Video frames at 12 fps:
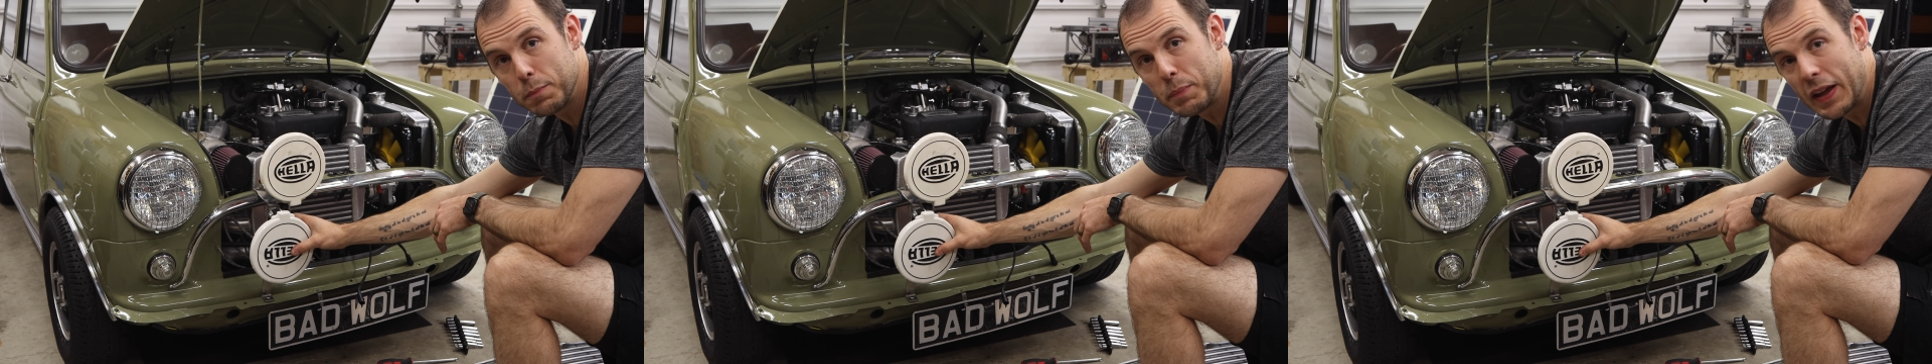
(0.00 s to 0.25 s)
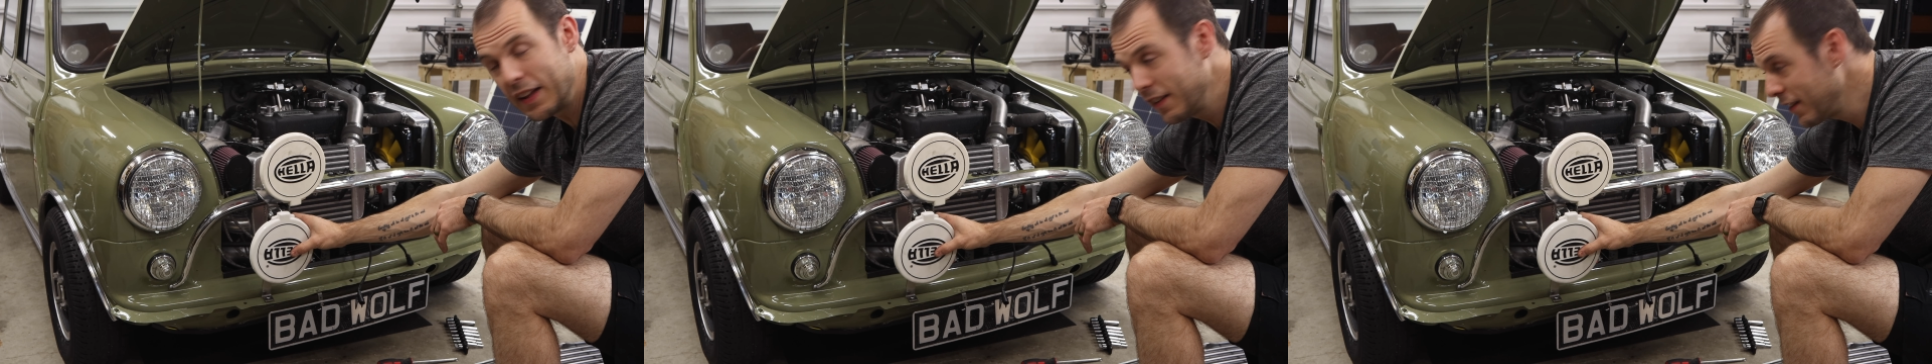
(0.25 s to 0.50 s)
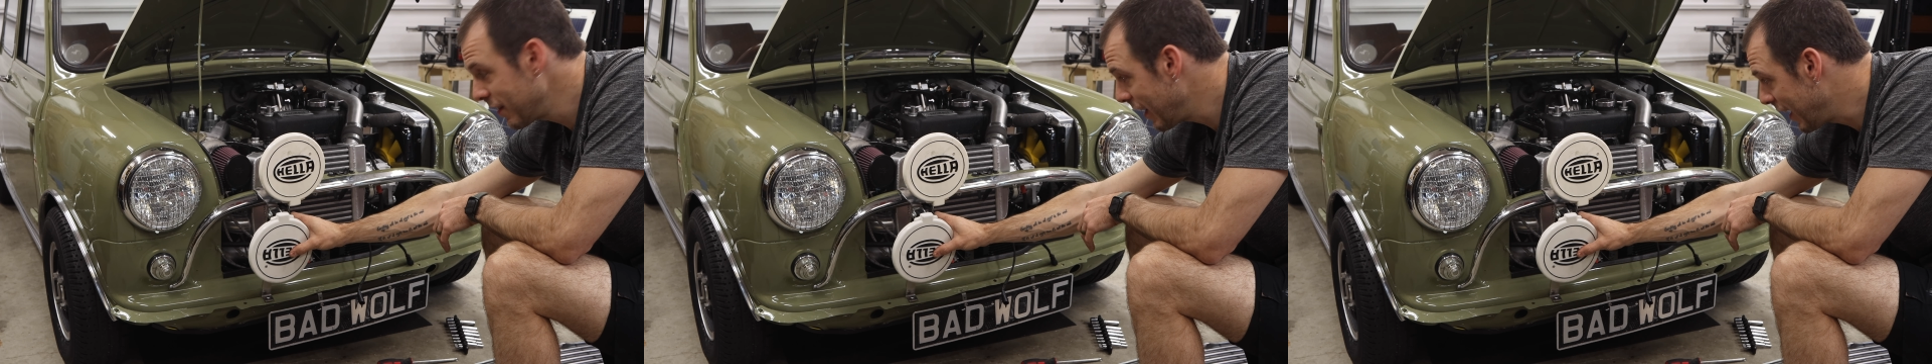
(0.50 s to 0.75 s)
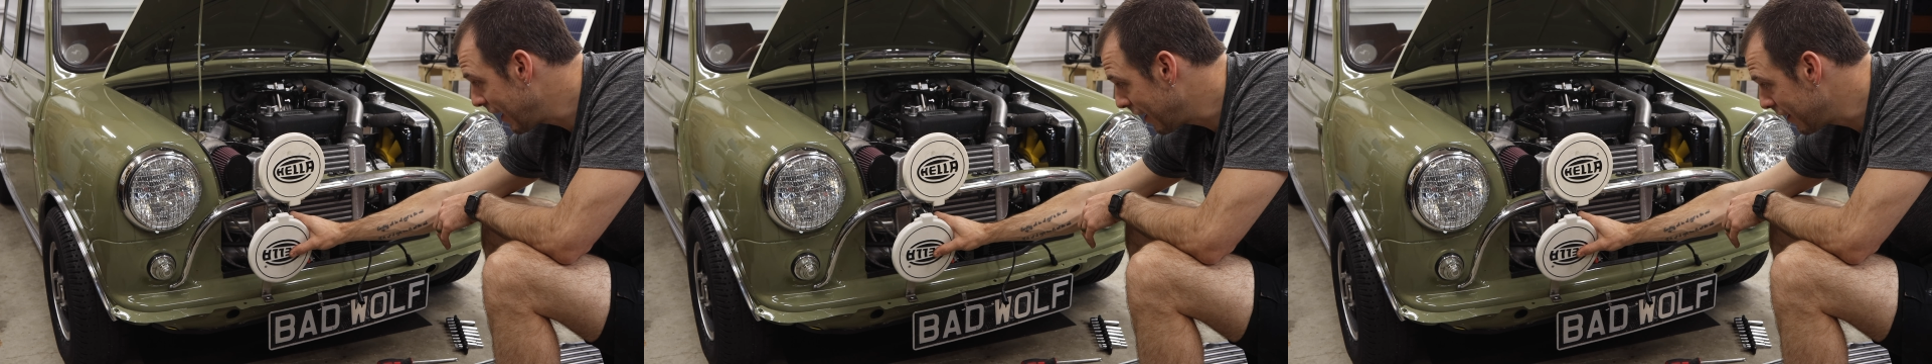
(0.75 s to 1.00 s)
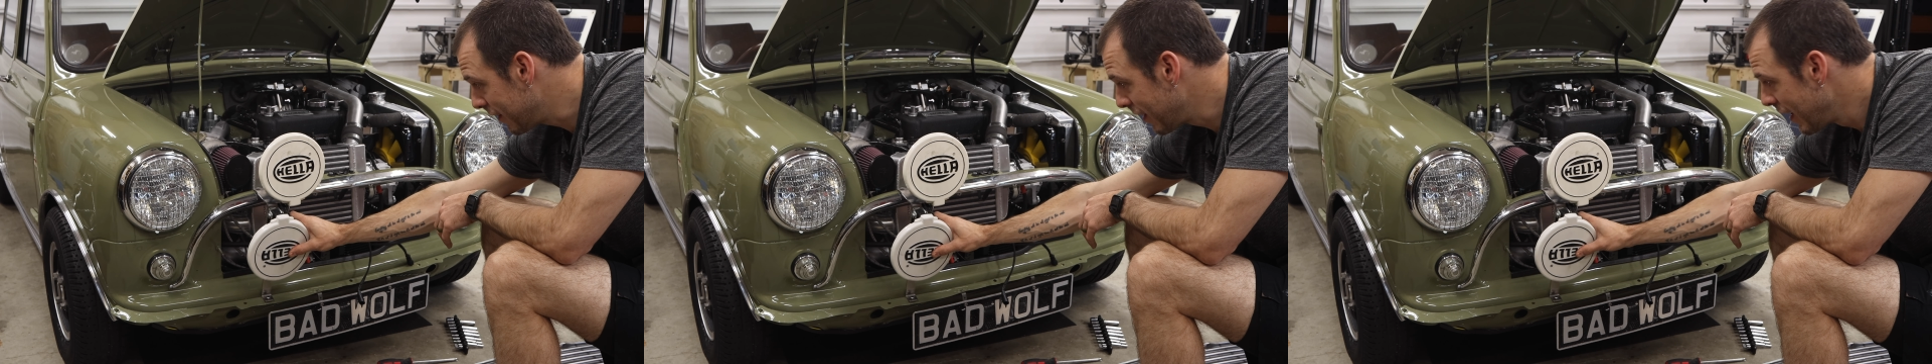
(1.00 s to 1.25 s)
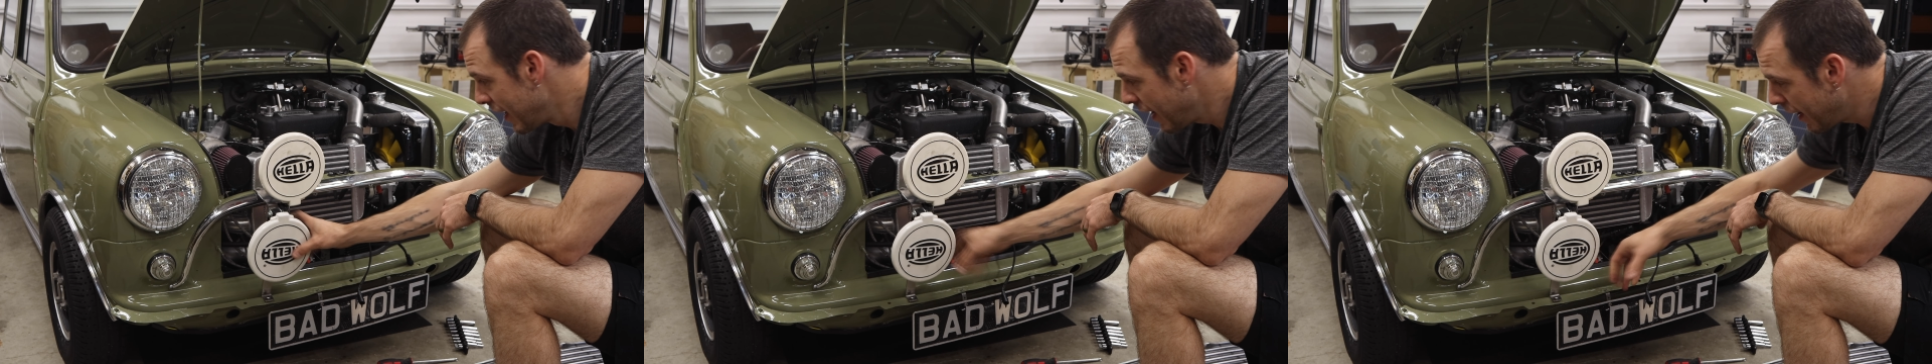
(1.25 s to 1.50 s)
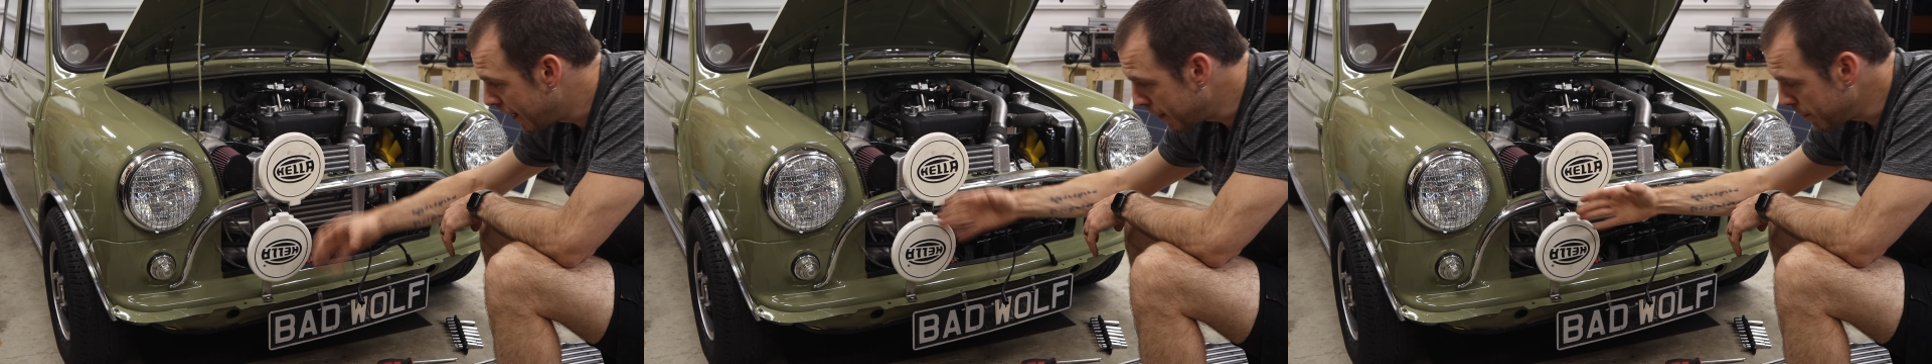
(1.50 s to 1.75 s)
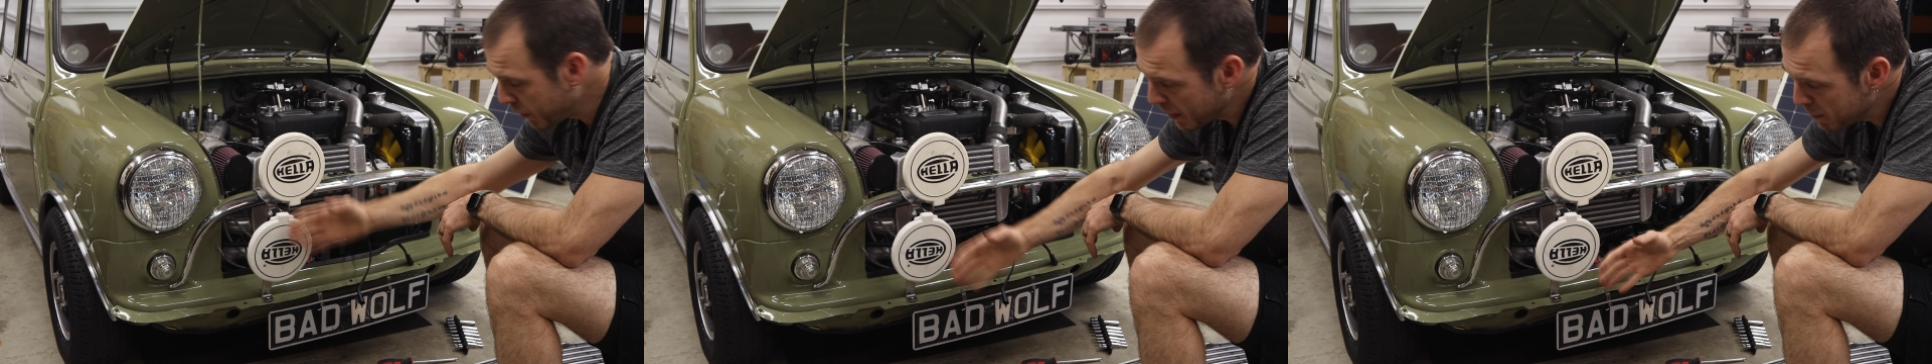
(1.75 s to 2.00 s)
bends and
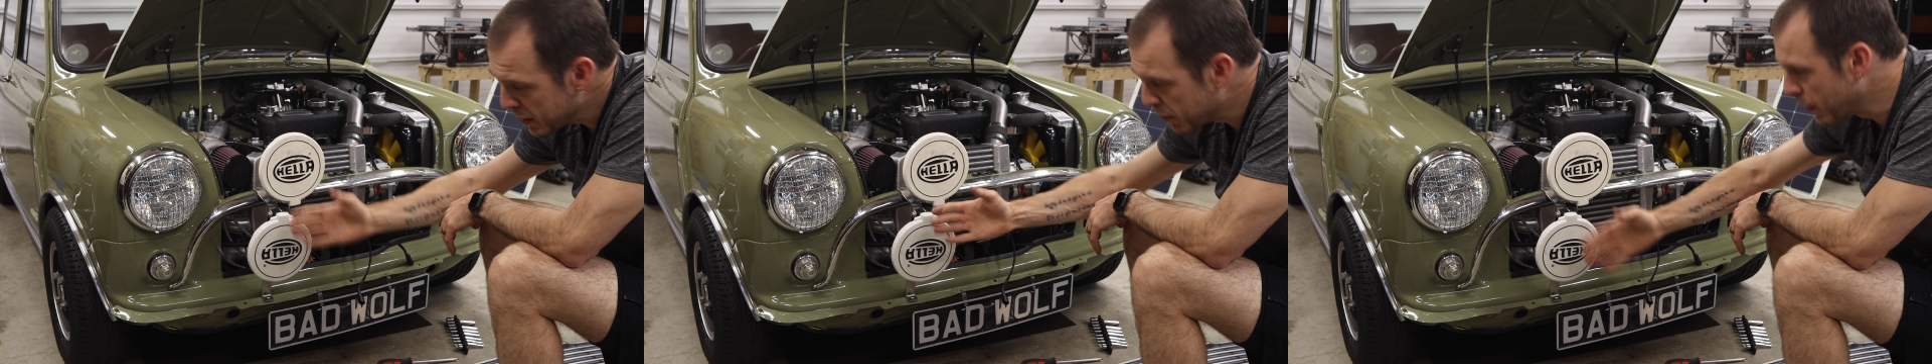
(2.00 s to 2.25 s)
can be